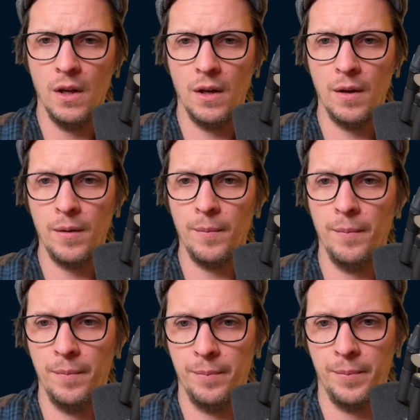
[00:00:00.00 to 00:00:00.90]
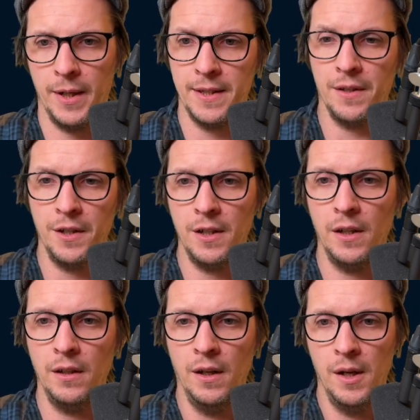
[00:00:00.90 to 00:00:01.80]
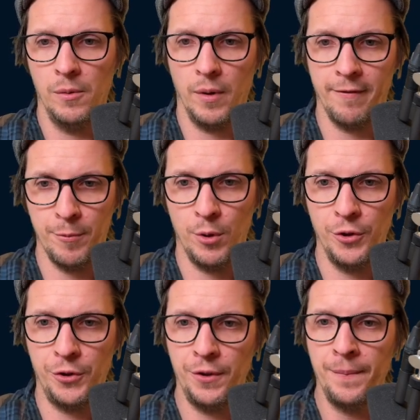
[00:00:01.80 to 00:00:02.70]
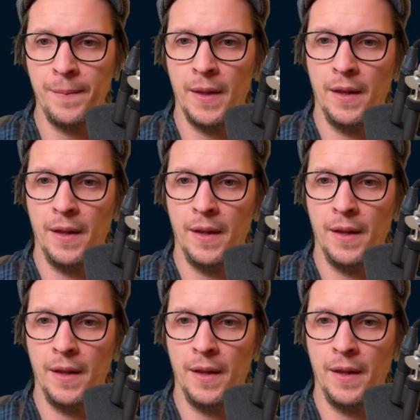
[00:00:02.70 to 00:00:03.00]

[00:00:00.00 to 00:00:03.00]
Uh, but it's idle, we have a model,